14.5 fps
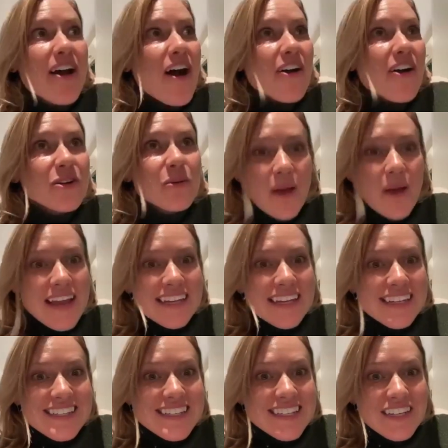in other
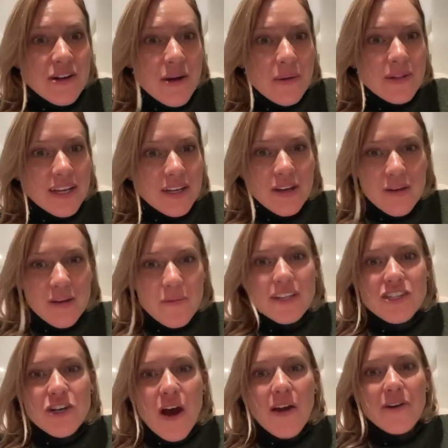ways, like
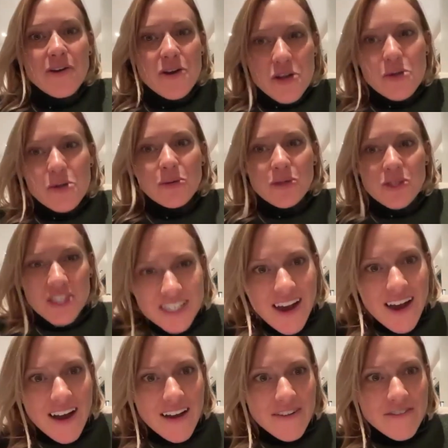it's not new
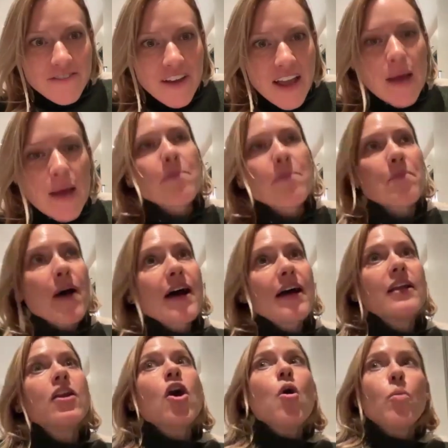stuff.
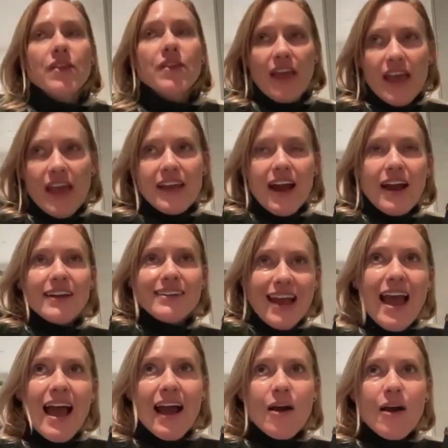But with AI
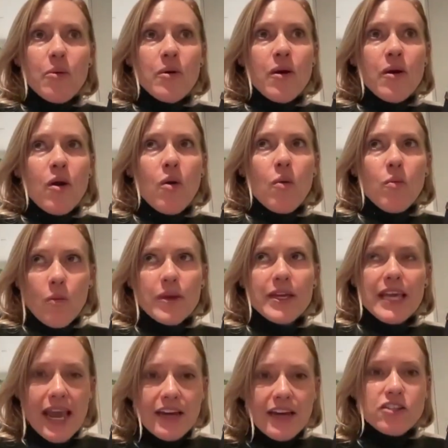now, what we
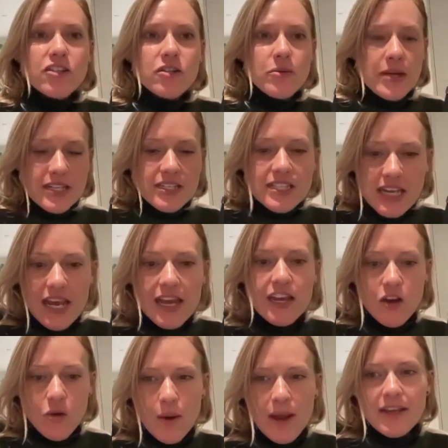can do is
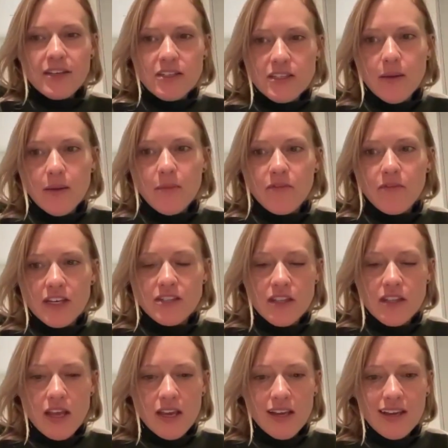take away some of this
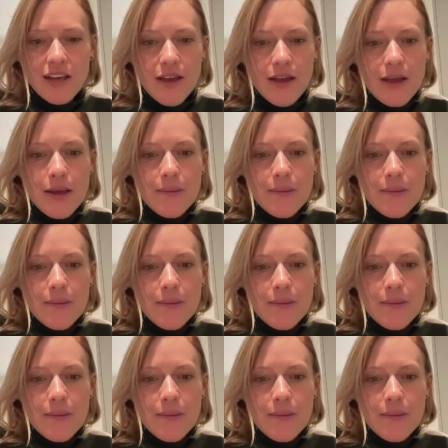like